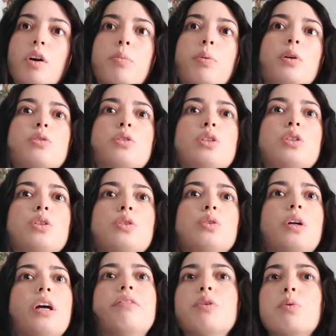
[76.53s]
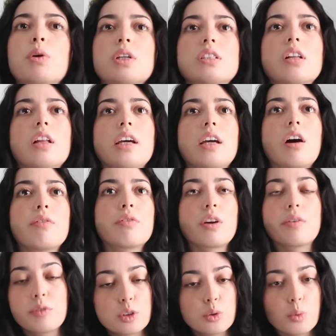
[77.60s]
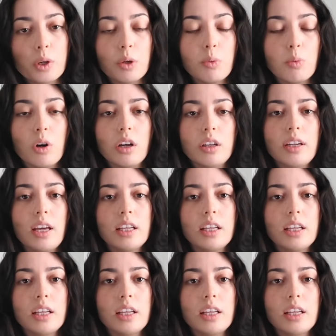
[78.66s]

opposed to if you went to like a Forever 21,